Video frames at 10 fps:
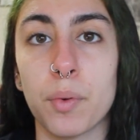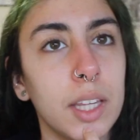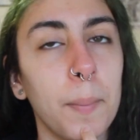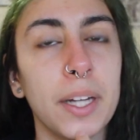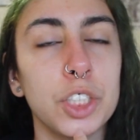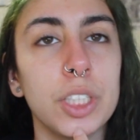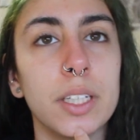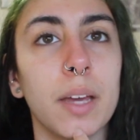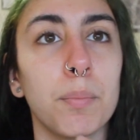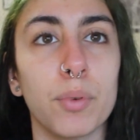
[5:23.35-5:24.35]
They mentioned it
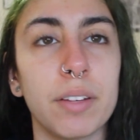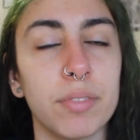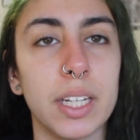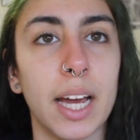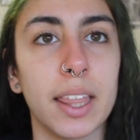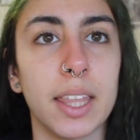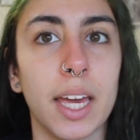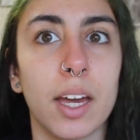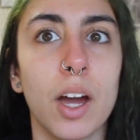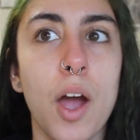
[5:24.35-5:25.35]
like briefly, I
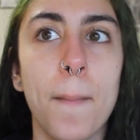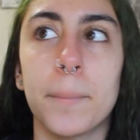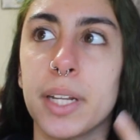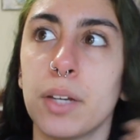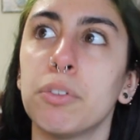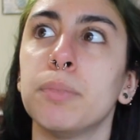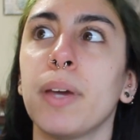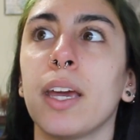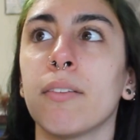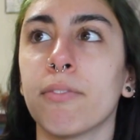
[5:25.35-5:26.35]
think, but he was
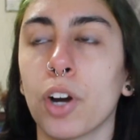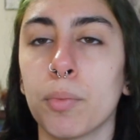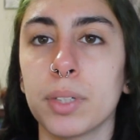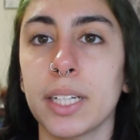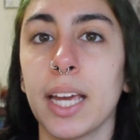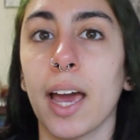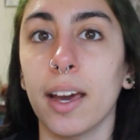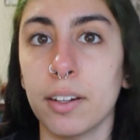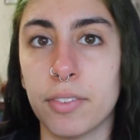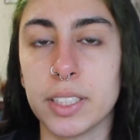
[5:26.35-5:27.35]
being verbally
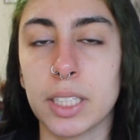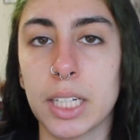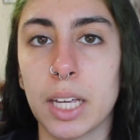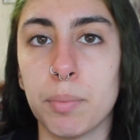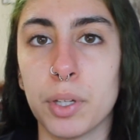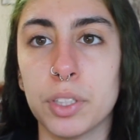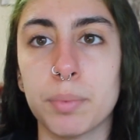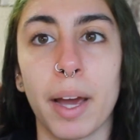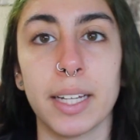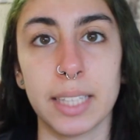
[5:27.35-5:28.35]
and physically
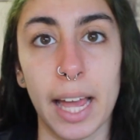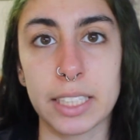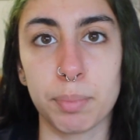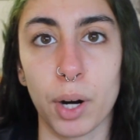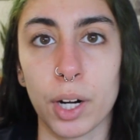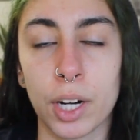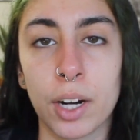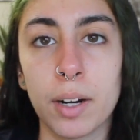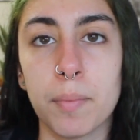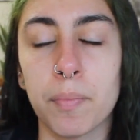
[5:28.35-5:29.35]
abused by his last
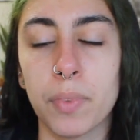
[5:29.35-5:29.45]
partner.